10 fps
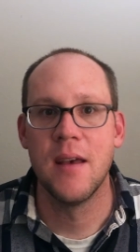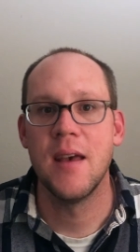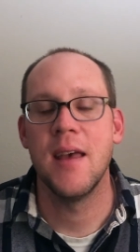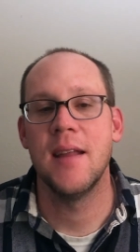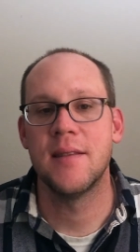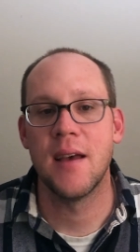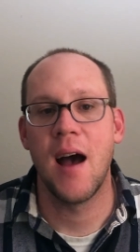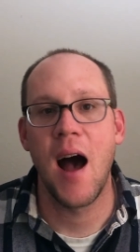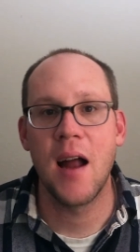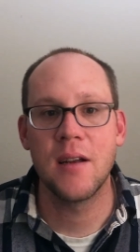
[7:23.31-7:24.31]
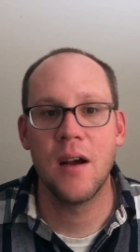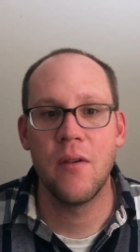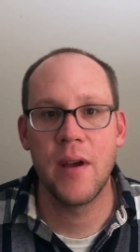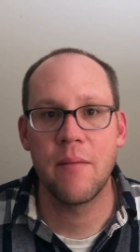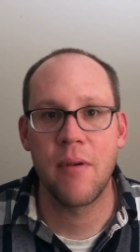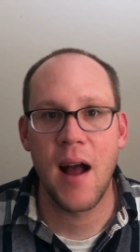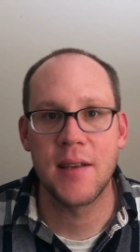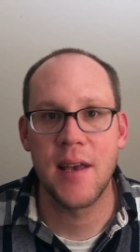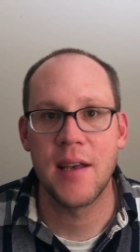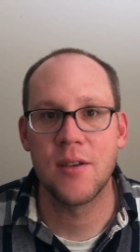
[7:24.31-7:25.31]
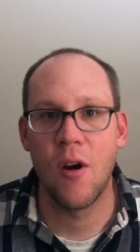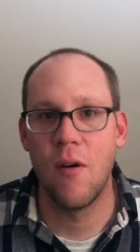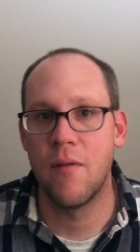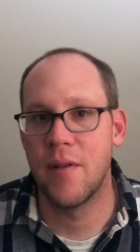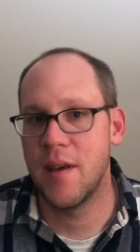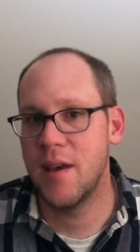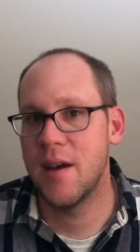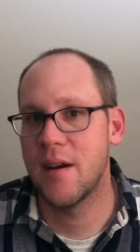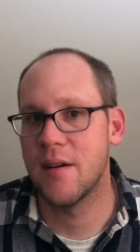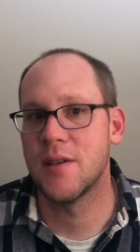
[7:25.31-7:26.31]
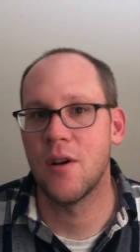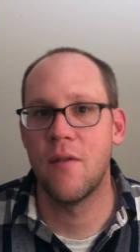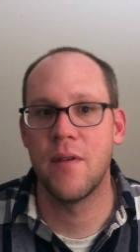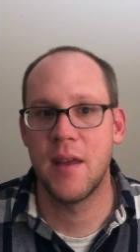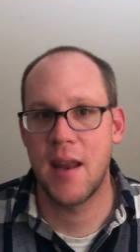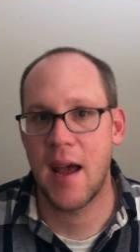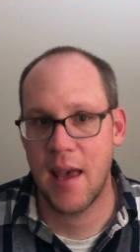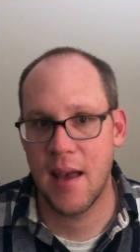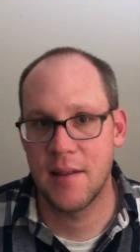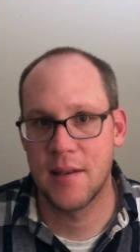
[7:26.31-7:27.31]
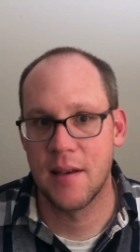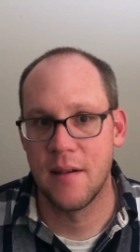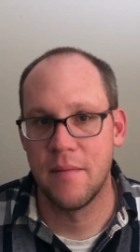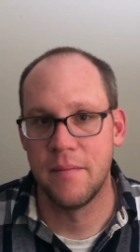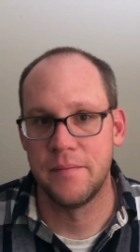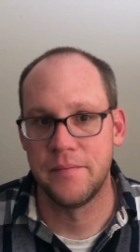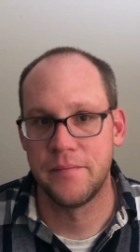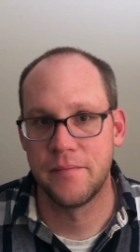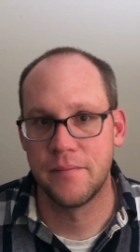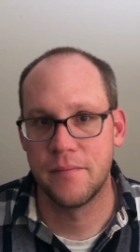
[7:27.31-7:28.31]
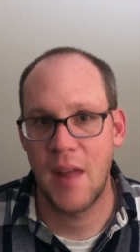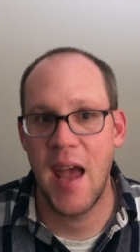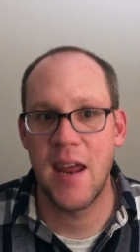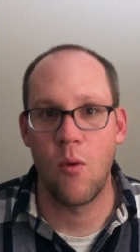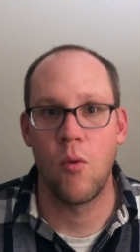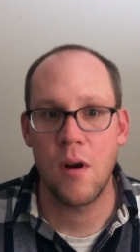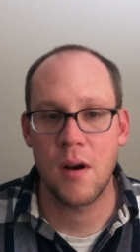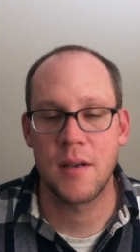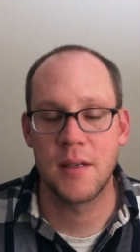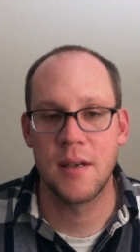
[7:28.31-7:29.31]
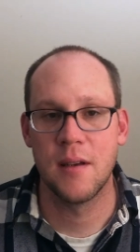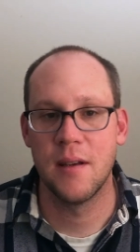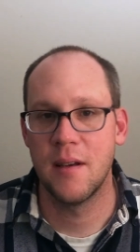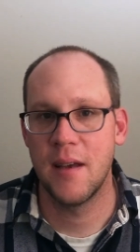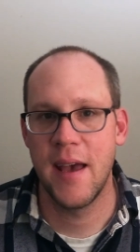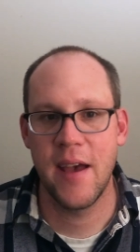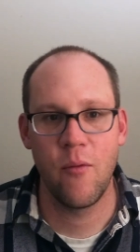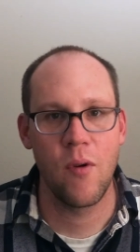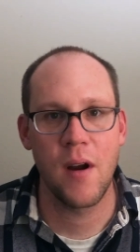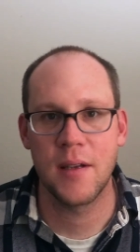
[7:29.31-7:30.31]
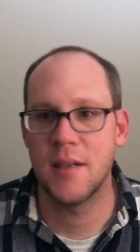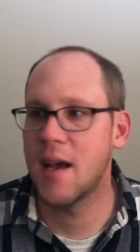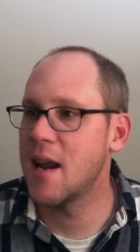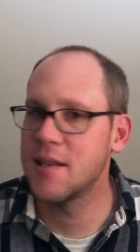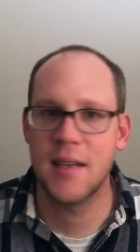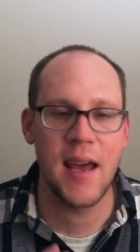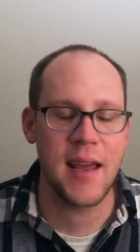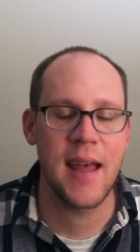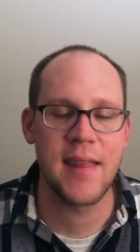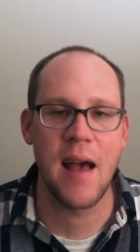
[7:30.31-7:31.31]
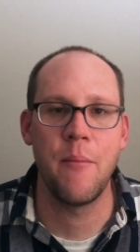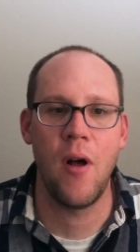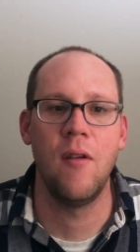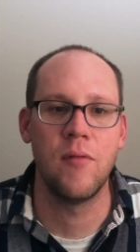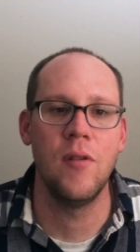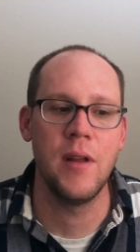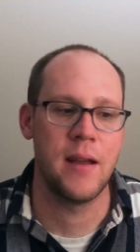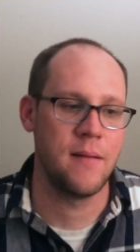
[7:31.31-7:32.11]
It's an ongoing process over the years, over the decades. And it works. It works. You've got to get that ball rolling.